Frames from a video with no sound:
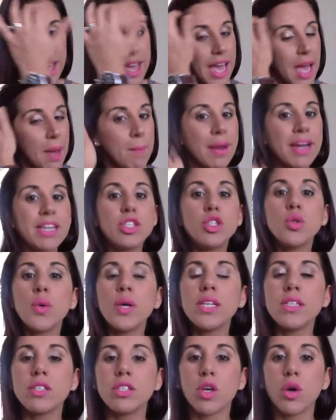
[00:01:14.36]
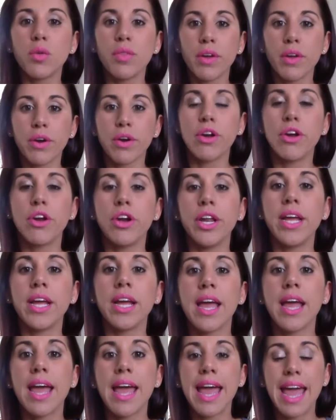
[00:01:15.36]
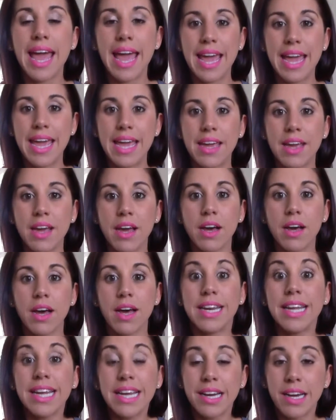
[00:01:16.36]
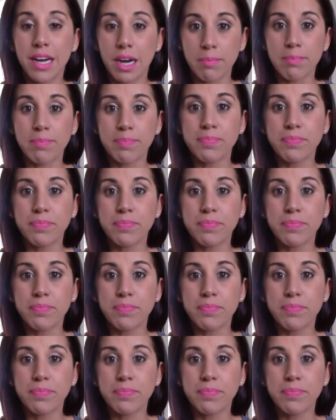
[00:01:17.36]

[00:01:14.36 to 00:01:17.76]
And by doing so, they're earning an income.